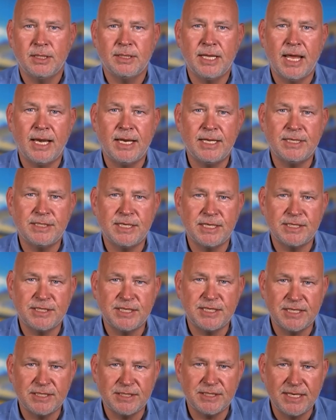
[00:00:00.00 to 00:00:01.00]
that is, is
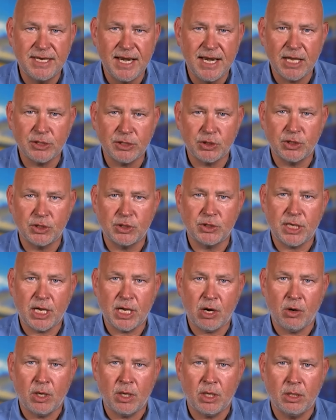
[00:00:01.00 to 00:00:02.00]
as
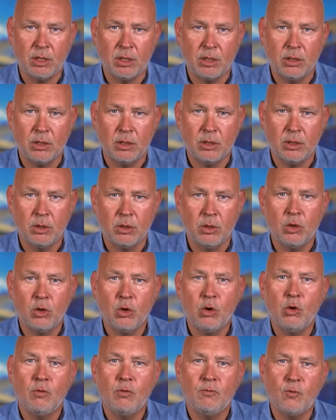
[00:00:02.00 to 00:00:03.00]
necessary
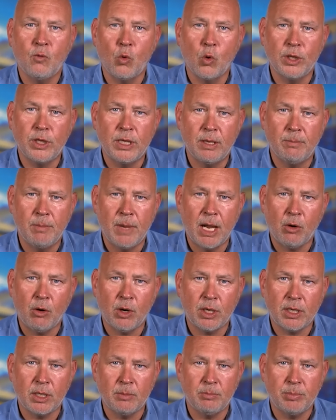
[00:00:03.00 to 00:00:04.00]
for the
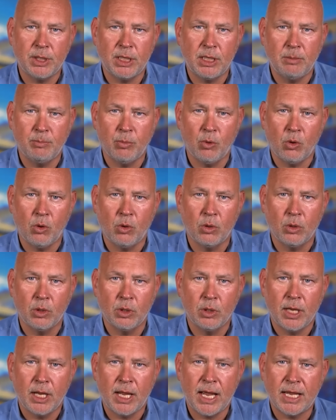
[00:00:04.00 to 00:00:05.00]
American people
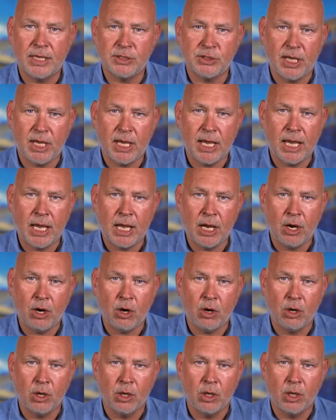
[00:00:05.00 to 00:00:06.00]
as
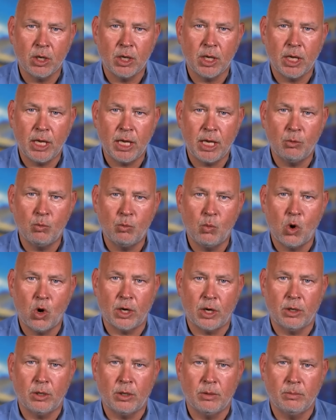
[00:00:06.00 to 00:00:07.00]
air and
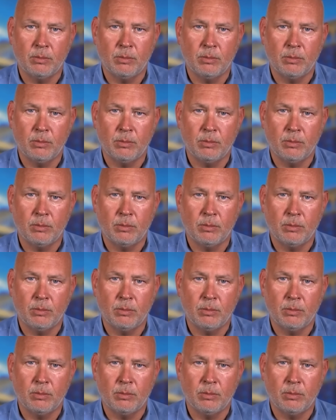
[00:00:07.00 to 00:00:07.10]
water.